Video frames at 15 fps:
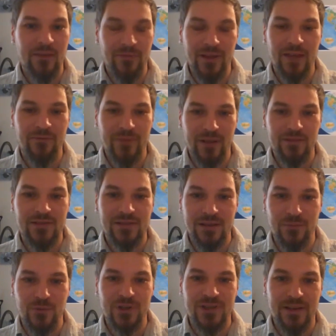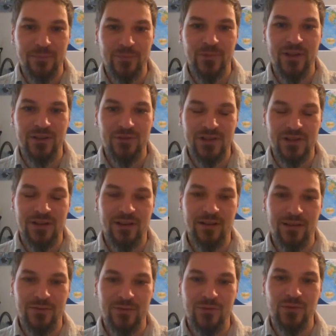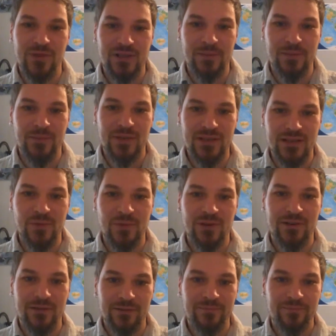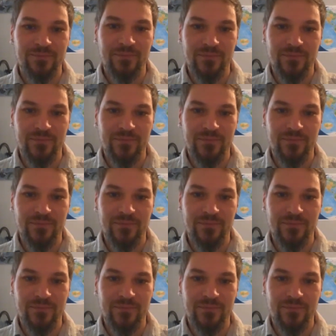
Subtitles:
if someone's interested in doing something similar.